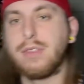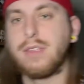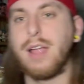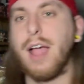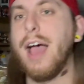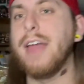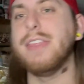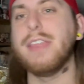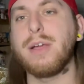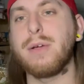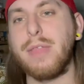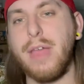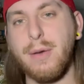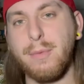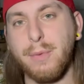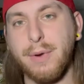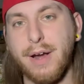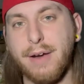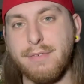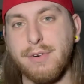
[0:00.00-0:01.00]
I think that
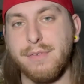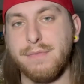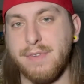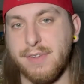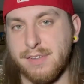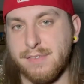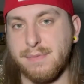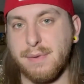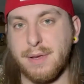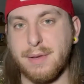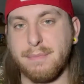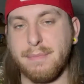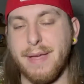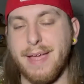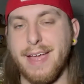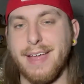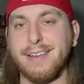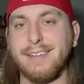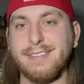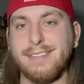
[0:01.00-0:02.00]
whenever Vince
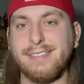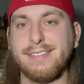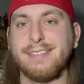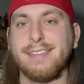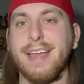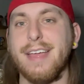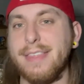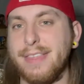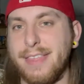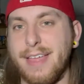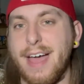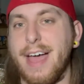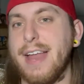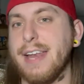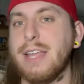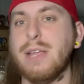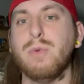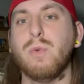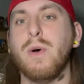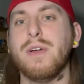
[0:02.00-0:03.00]
McMahon said that,
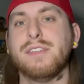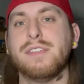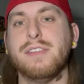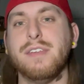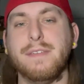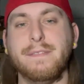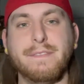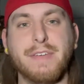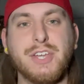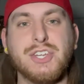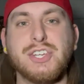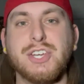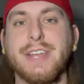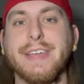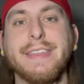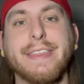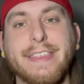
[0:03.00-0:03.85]
he wasn't envisioning